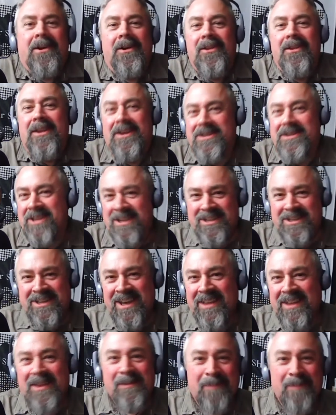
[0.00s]
They're just
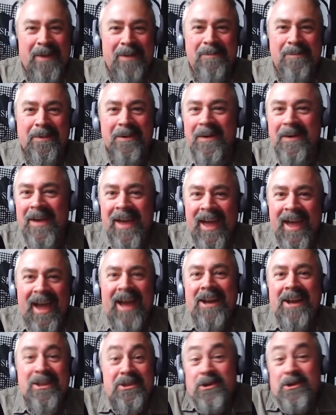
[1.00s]
telling people
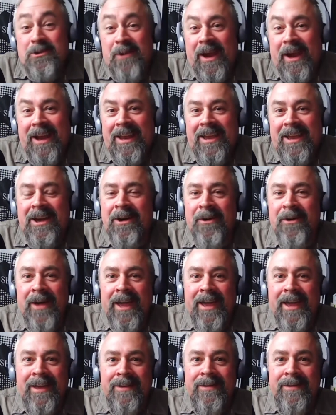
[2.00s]
how to do radio.
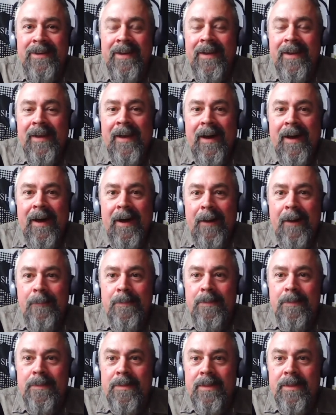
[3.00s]
And
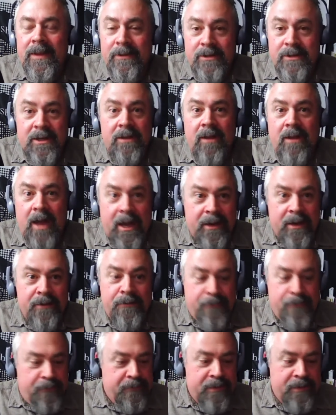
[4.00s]
there's a lot
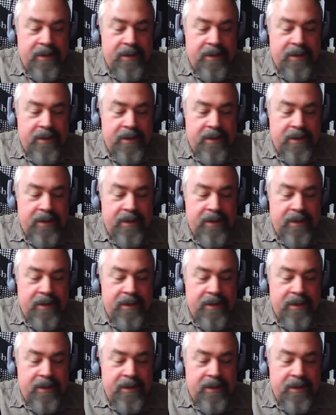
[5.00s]
of